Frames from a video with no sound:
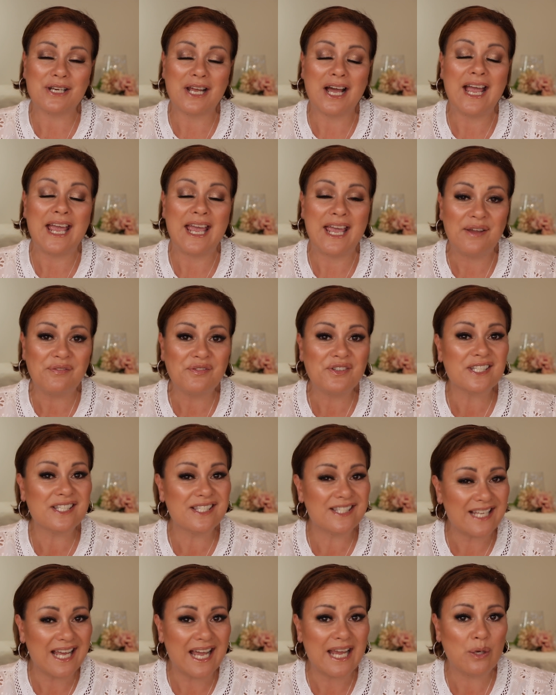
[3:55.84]
I have to
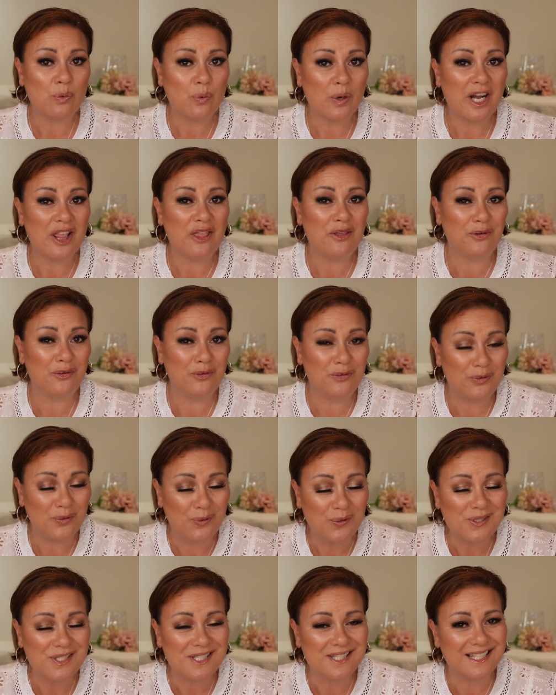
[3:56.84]
say, one of the
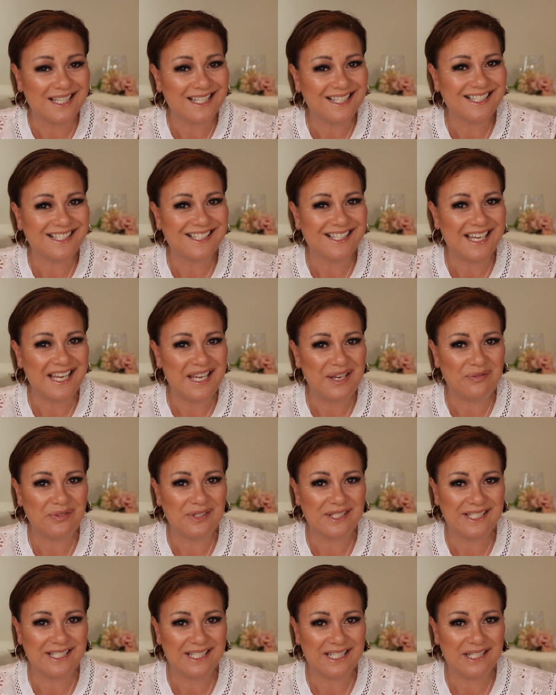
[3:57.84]
first things I
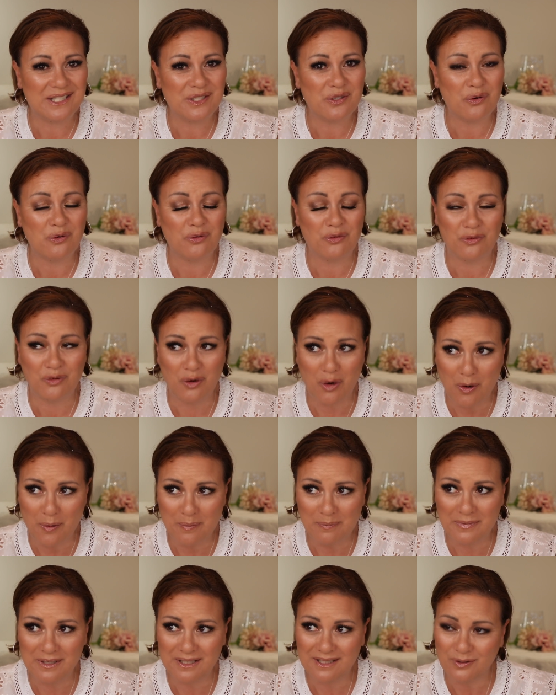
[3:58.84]
ever did
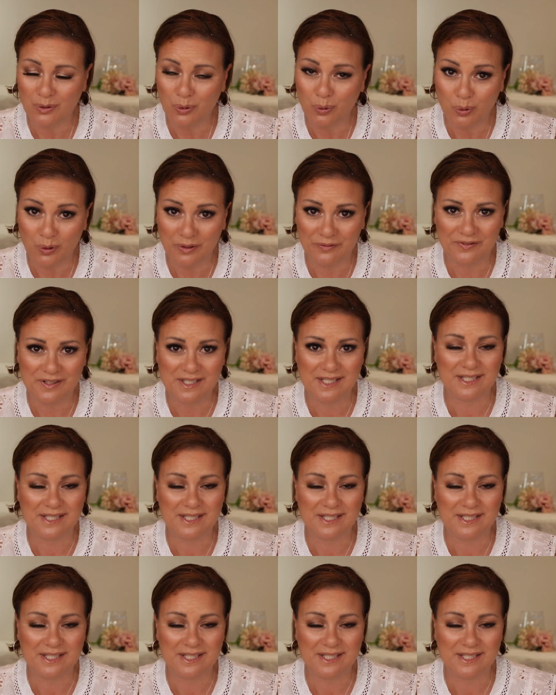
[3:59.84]
from all of the